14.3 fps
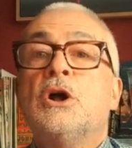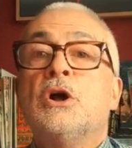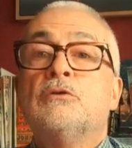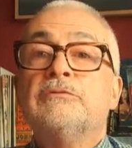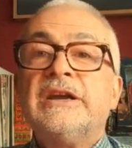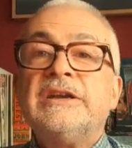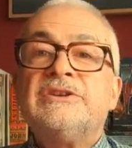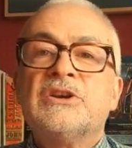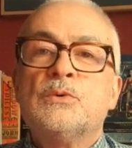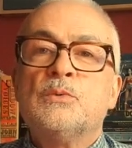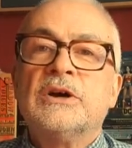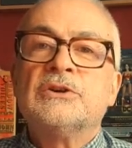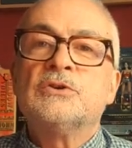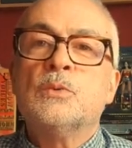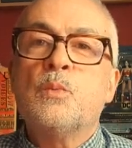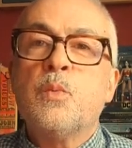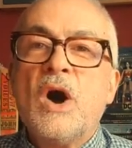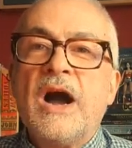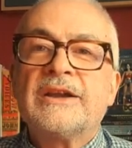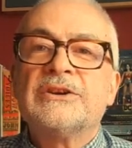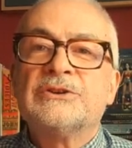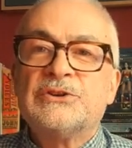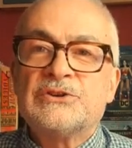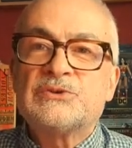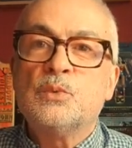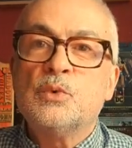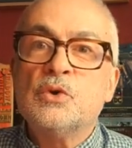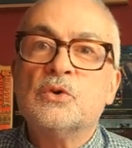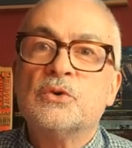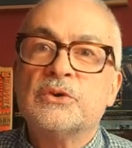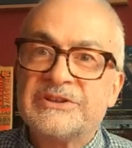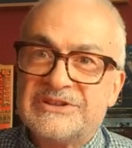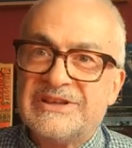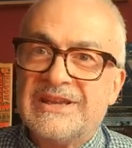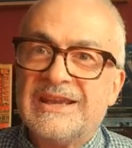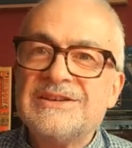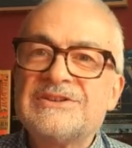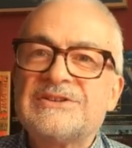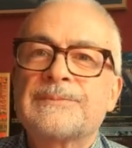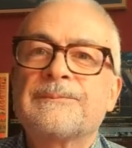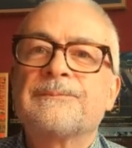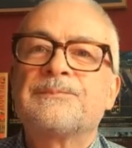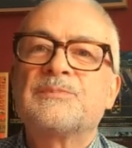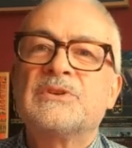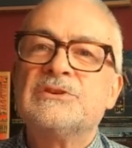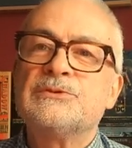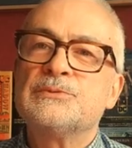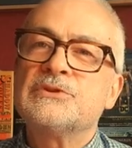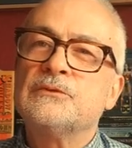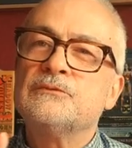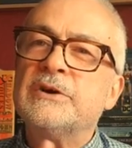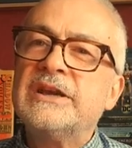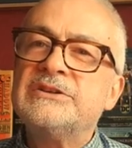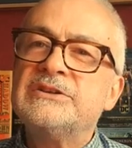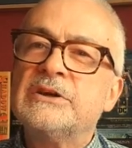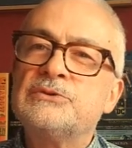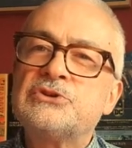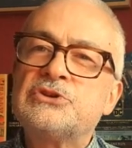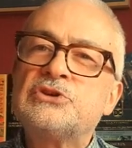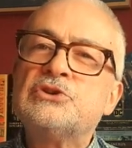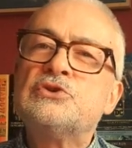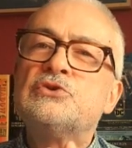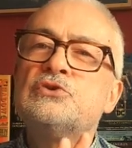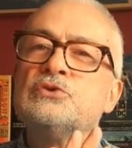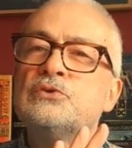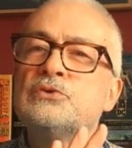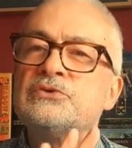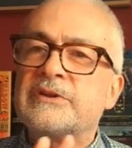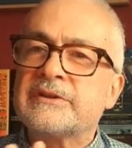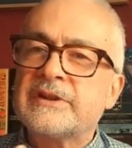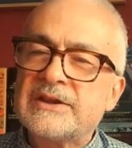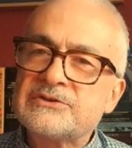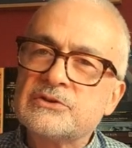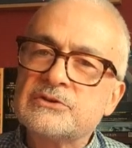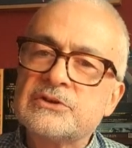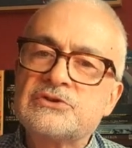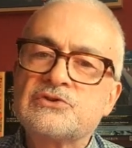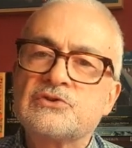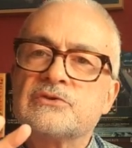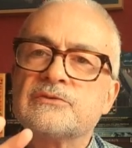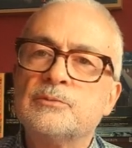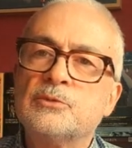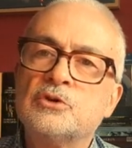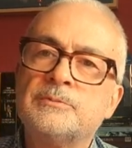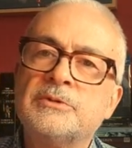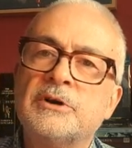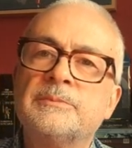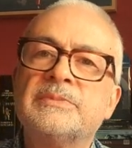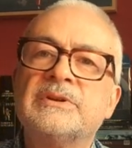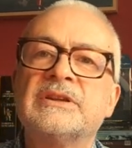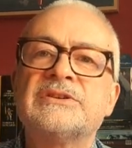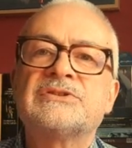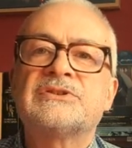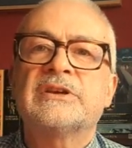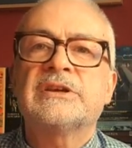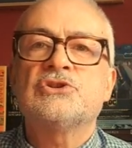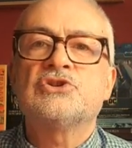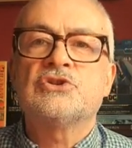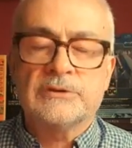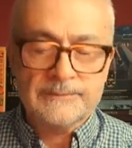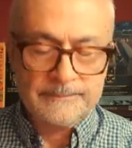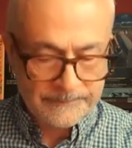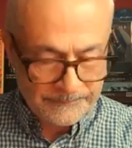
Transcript: A radio one called Waggoner's Walk did. This was on Radio 2, so that's on a sort of more popular station.